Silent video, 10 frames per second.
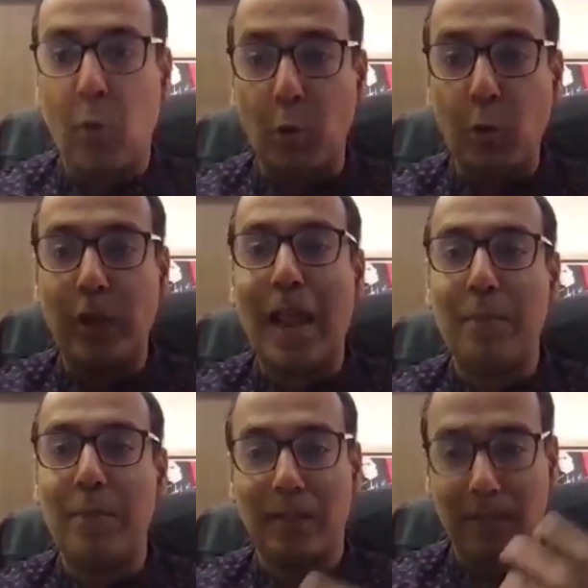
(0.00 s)

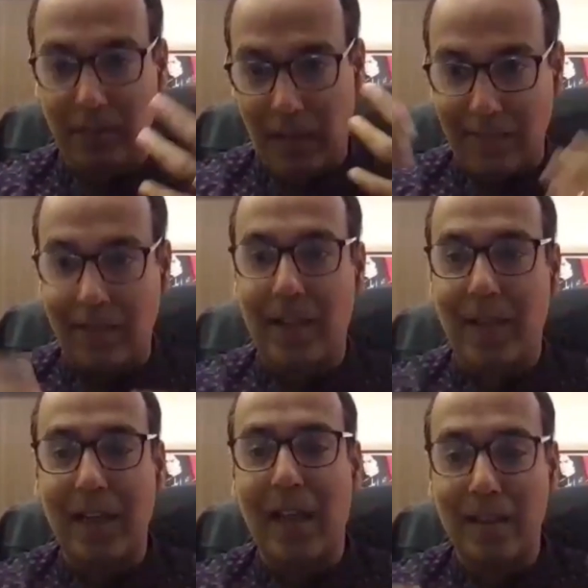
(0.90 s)
hologrammed as an
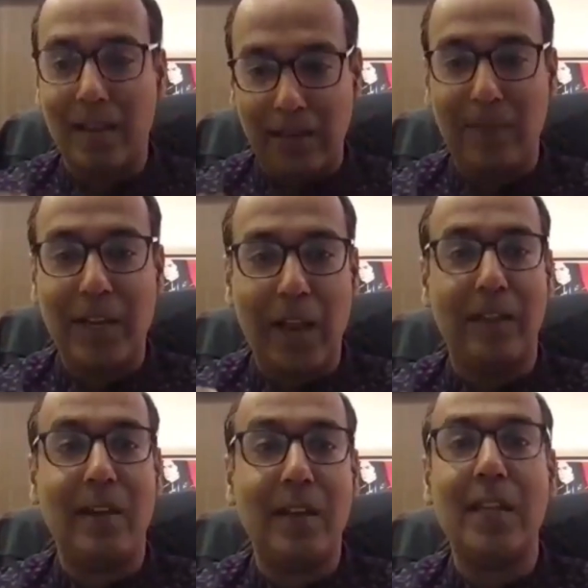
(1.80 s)
entire living
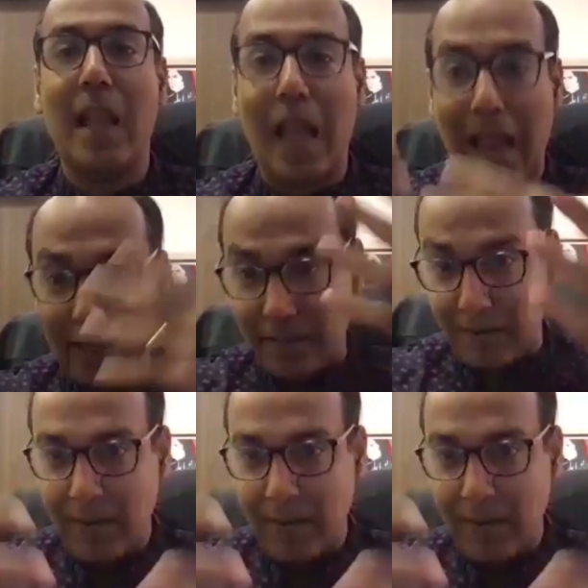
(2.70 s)
entity, and